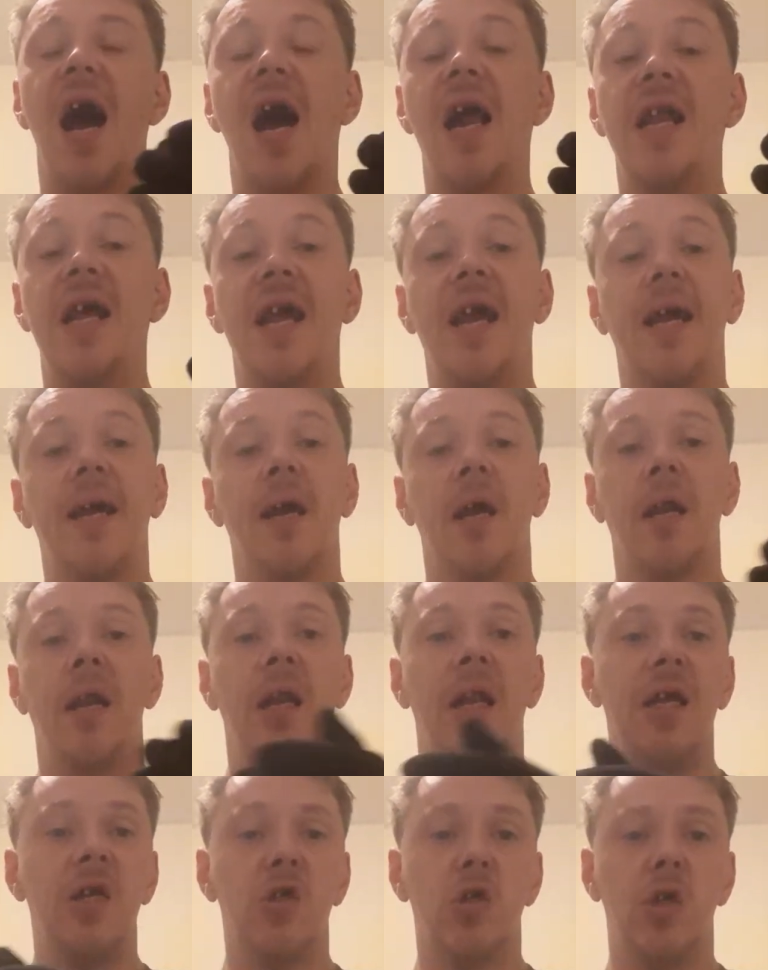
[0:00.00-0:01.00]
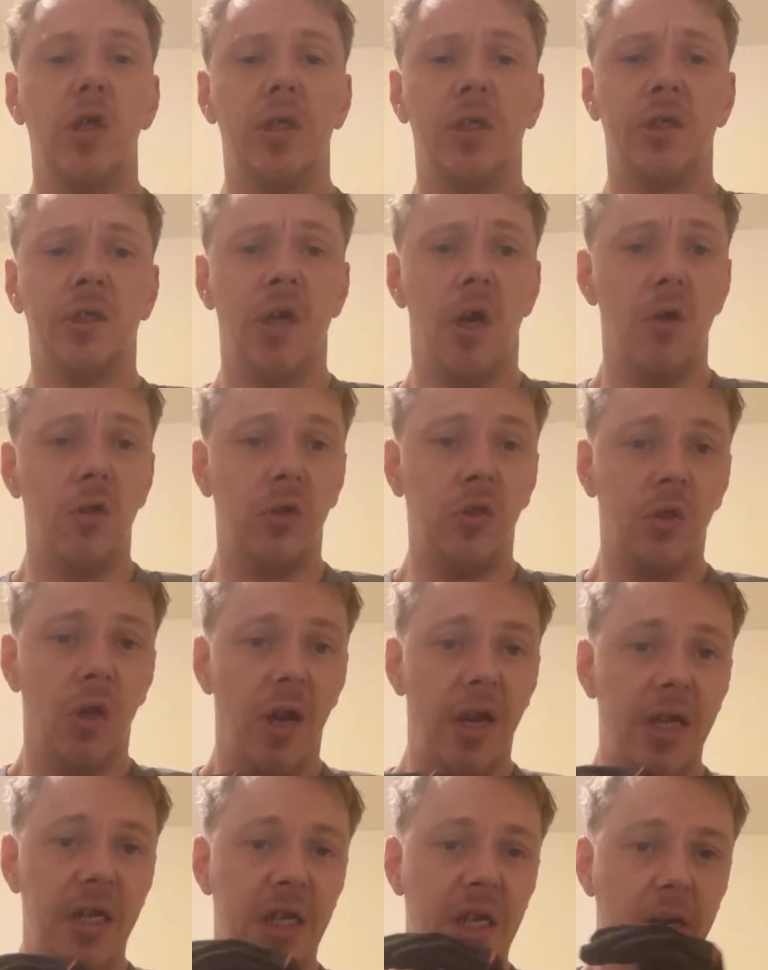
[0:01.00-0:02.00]
it can literally just go
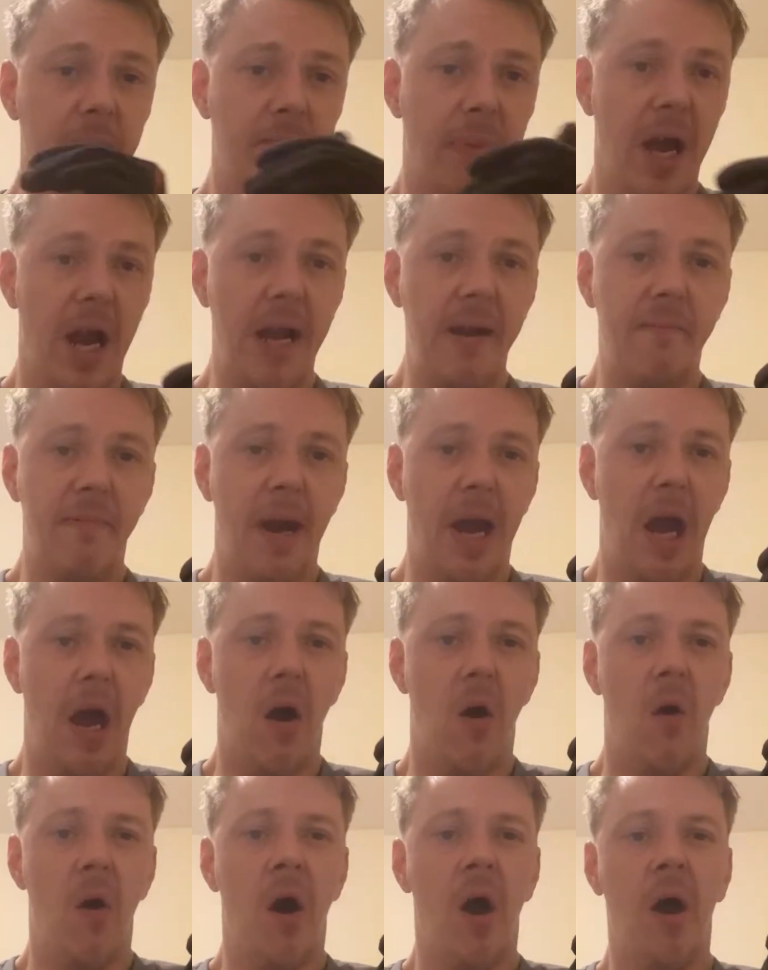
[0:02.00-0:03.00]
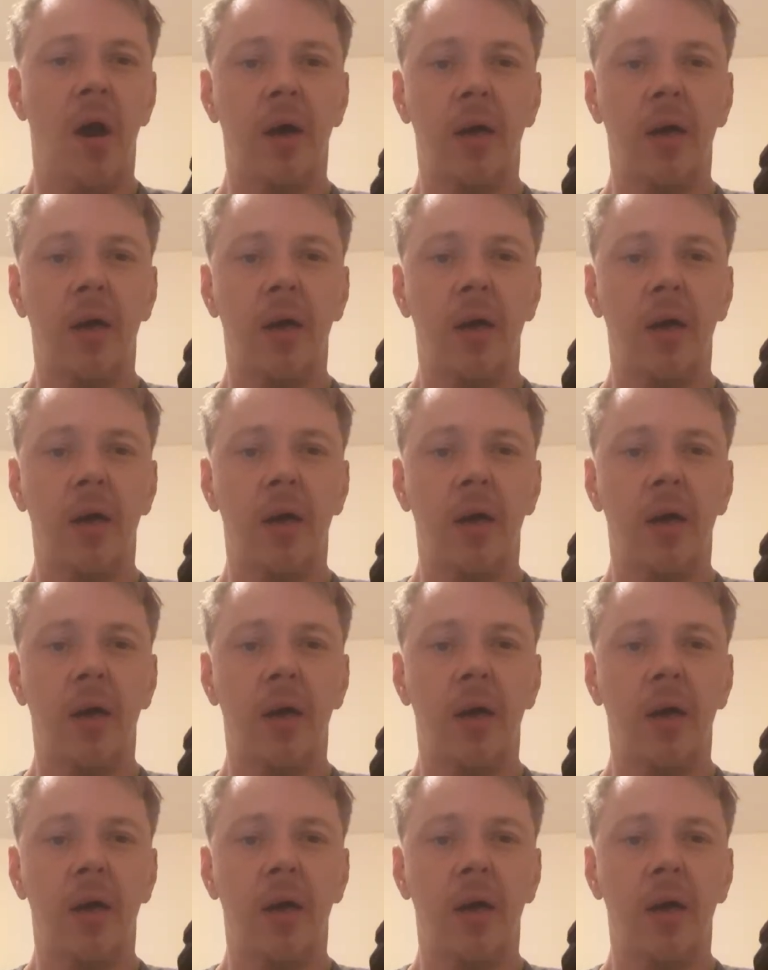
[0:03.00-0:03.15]
straight into your PayPal